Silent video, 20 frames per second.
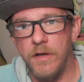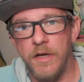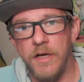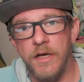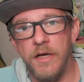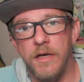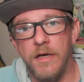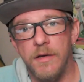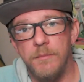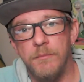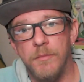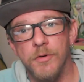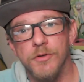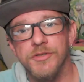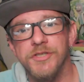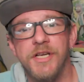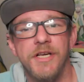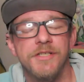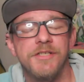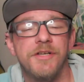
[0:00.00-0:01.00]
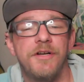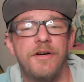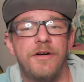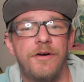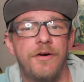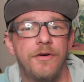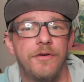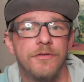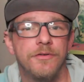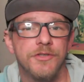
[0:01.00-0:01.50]
In most case
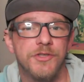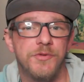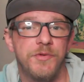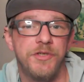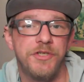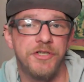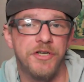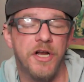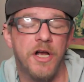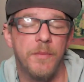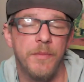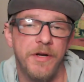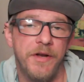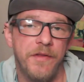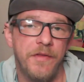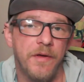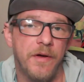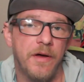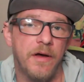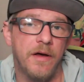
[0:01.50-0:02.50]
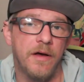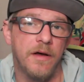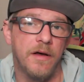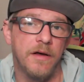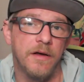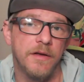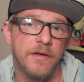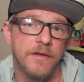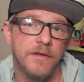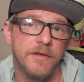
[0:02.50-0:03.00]
scenarios, when you're coming to
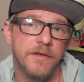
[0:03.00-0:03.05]
the